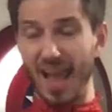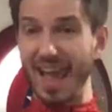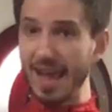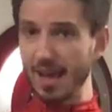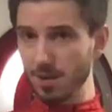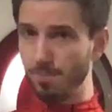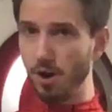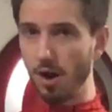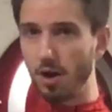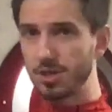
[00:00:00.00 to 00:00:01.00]
hand
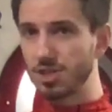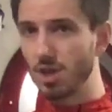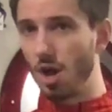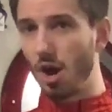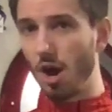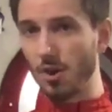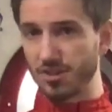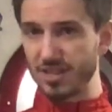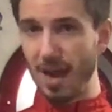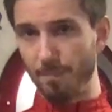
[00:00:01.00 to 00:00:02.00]
parts are
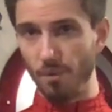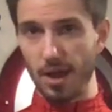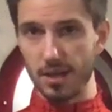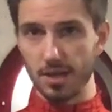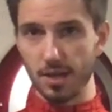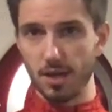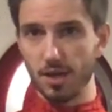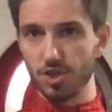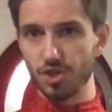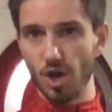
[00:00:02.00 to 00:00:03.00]
separate.
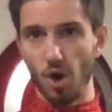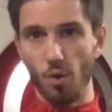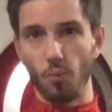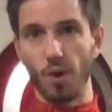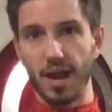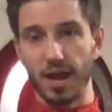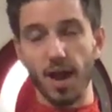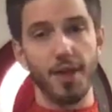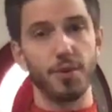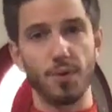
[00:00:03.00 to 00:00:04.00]
So when I
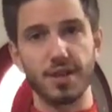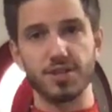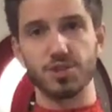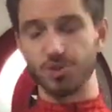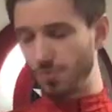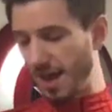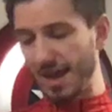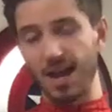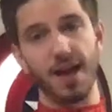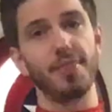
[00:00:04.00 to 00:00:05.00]
got the red suit, I
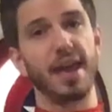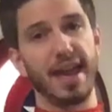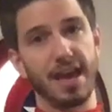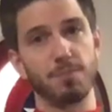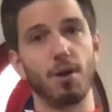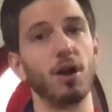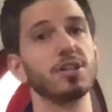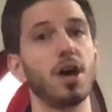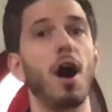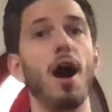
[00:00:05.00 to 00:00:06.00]
cut the hand
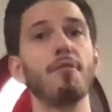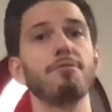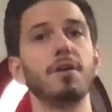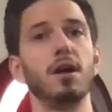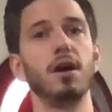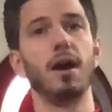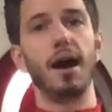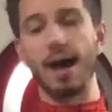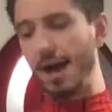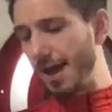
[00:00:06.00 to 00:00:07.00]
parts off.
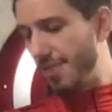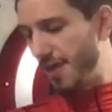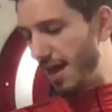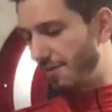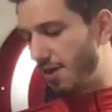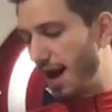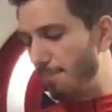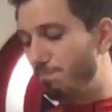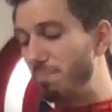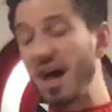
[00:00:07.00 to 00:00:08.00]
And then I've
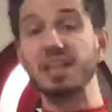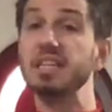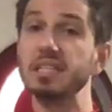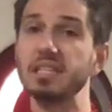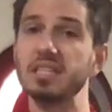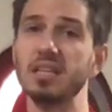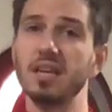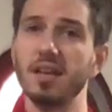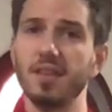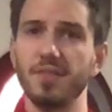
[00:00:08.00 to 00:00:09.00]
got buttons
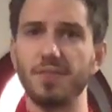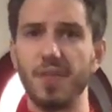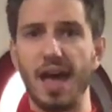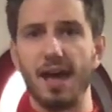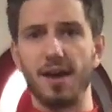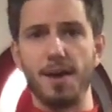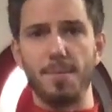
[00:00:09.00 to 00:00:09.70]
that